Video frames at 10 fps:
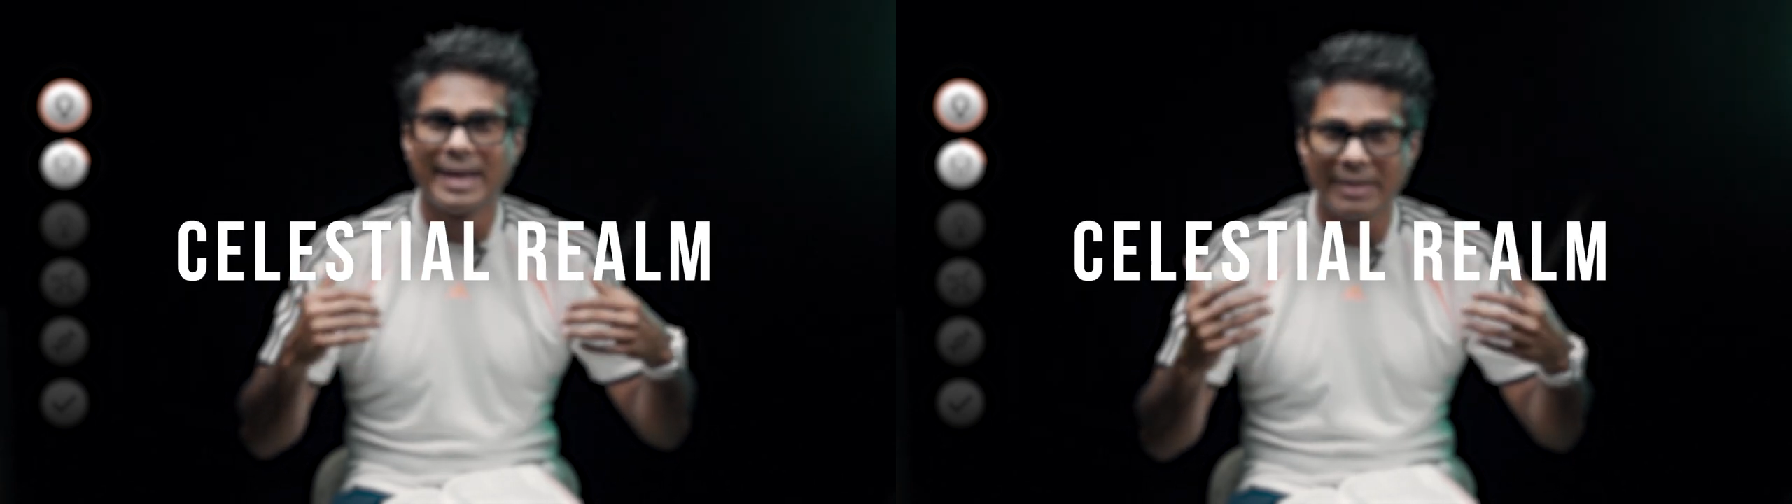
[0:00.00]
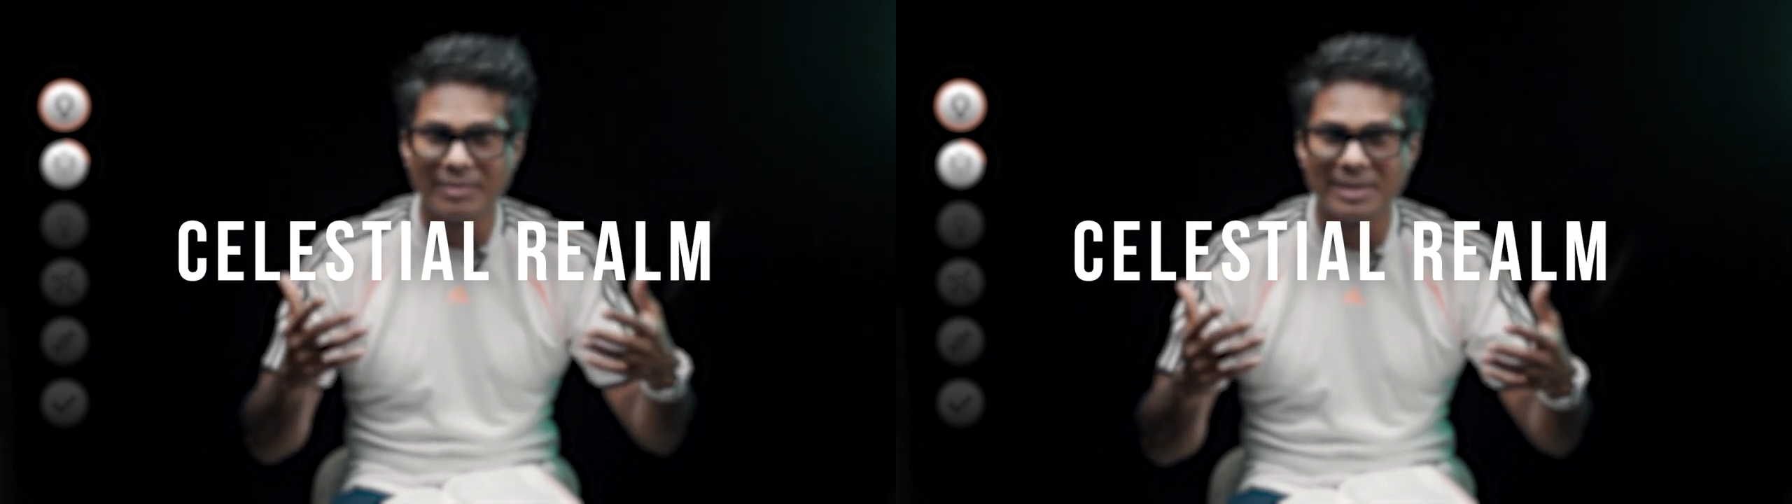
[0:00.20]

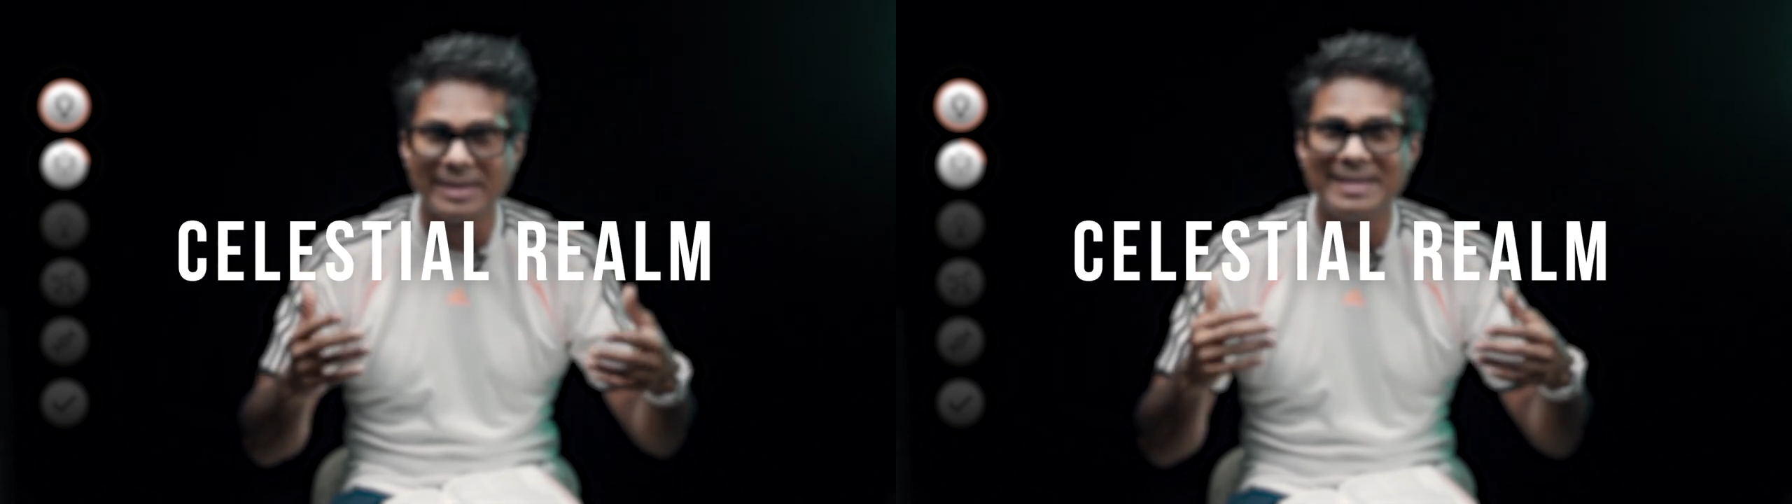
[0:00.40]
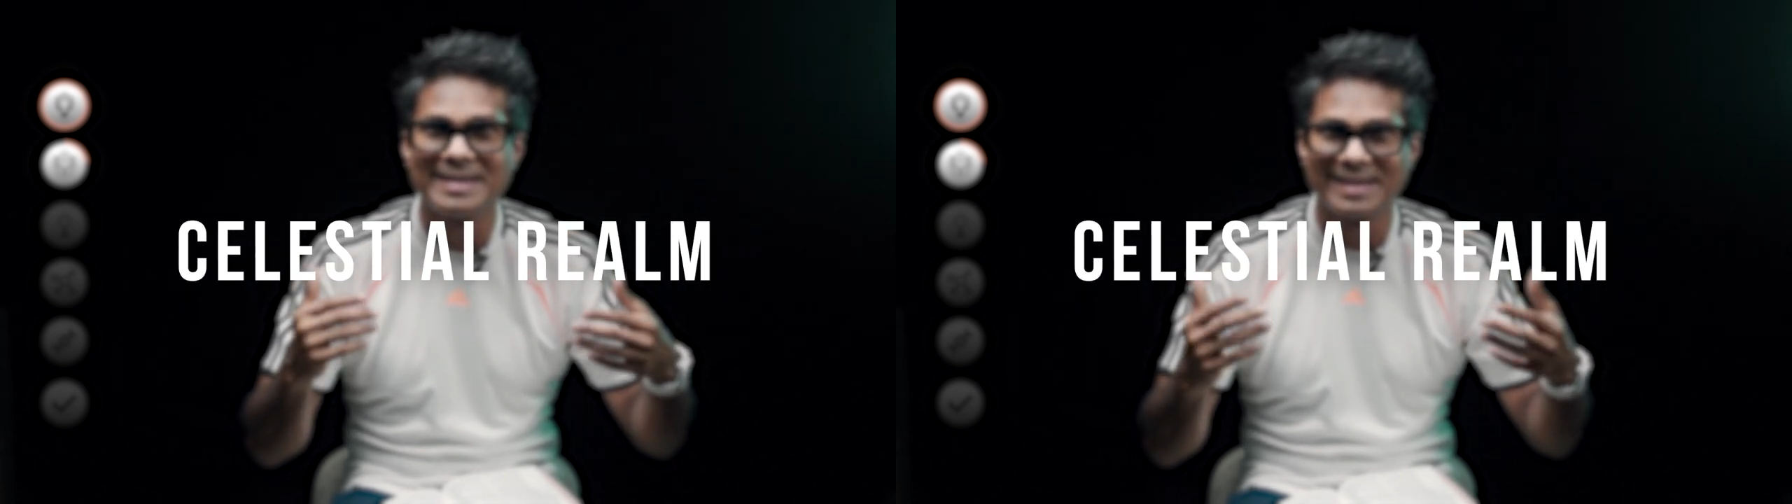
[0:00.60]

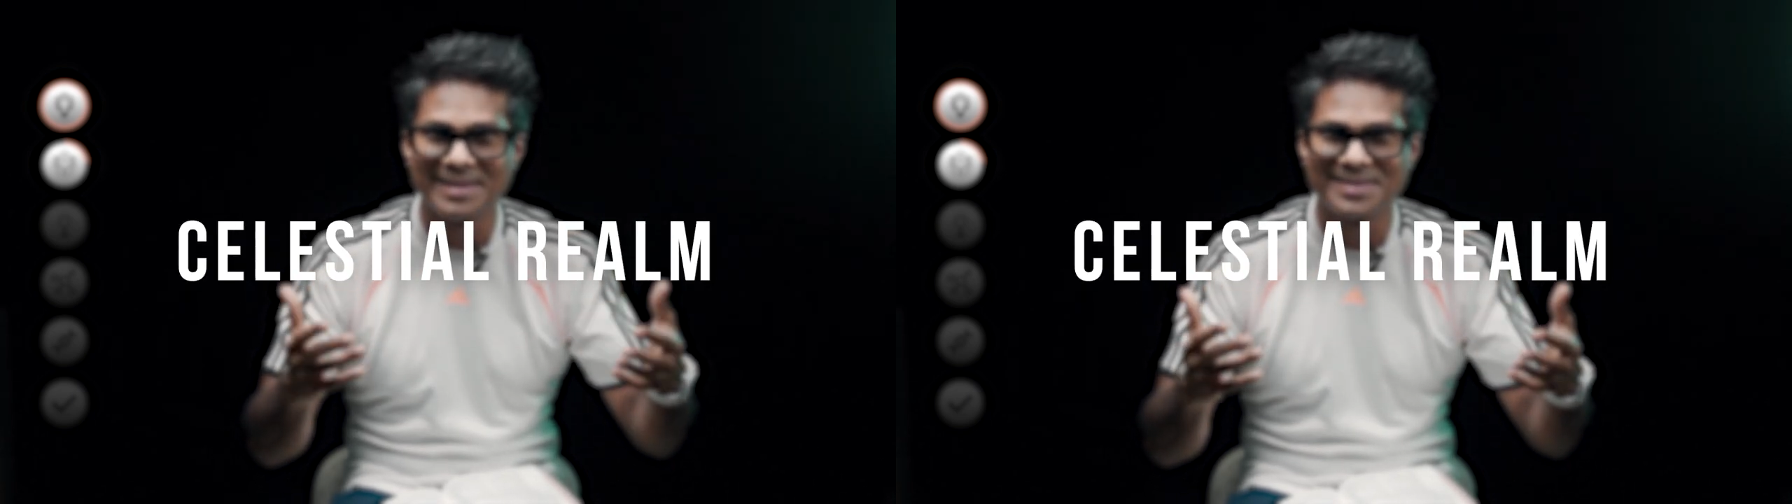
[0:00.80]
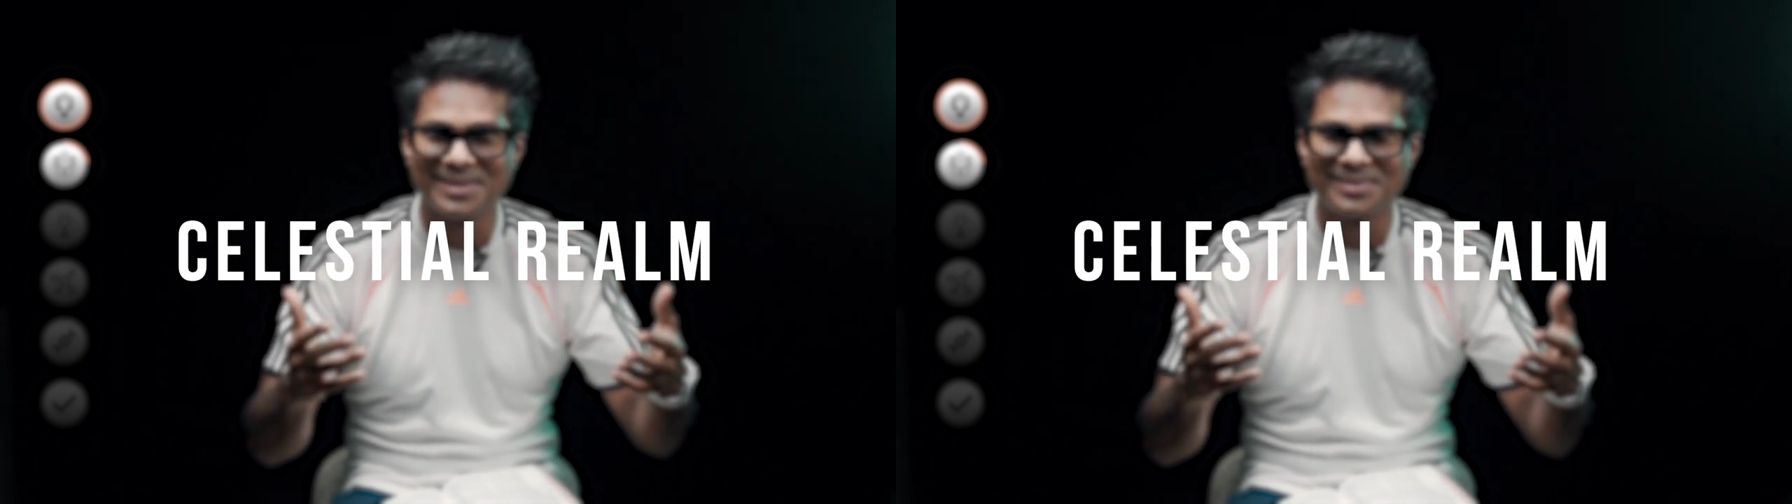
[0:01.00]
heavenly
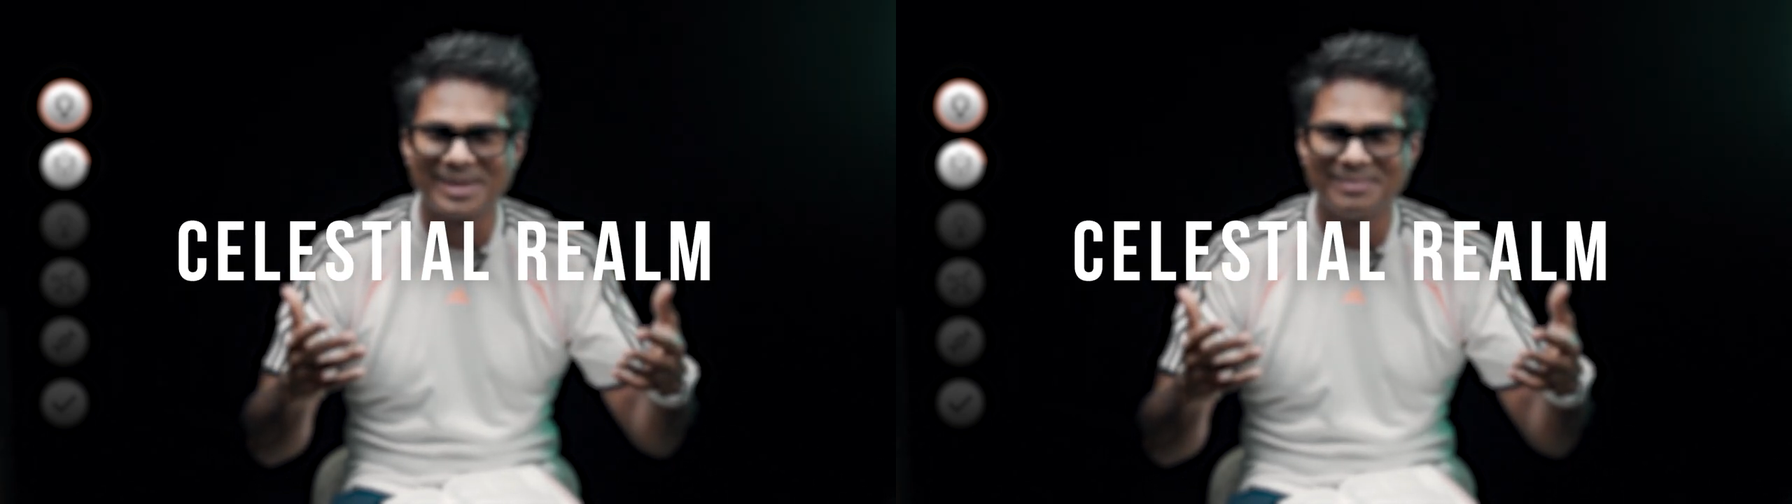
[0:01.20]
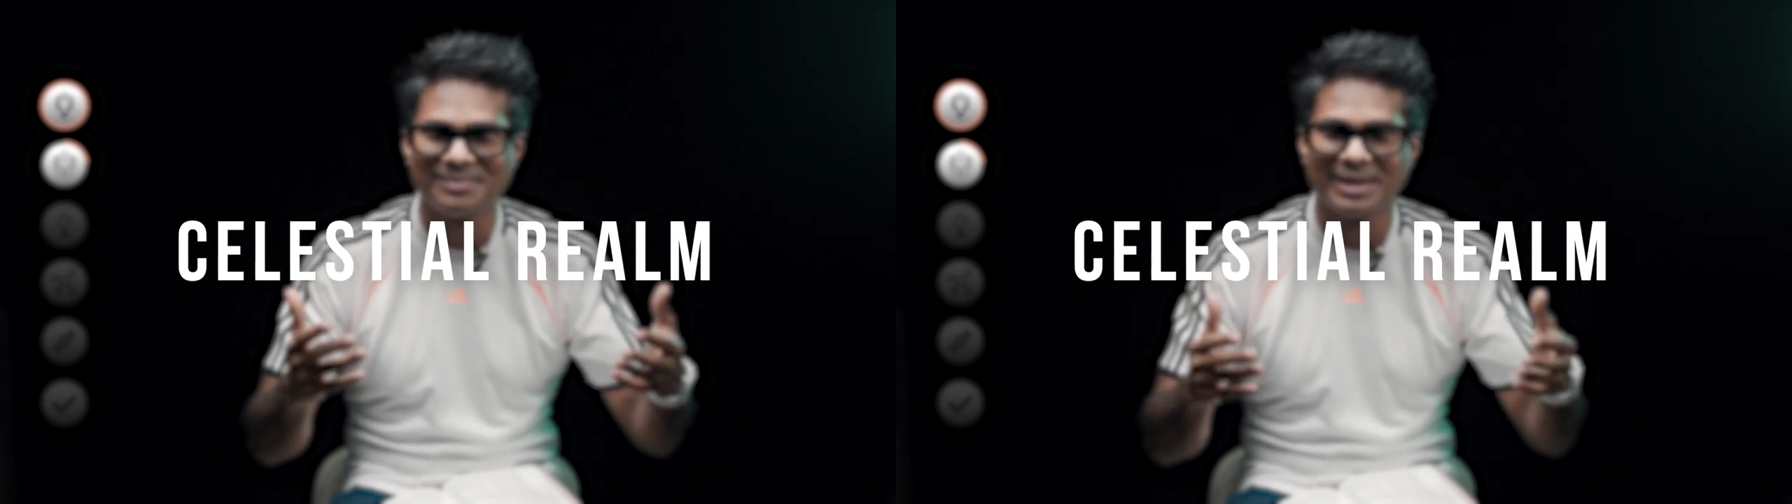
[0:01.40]
celestial realm.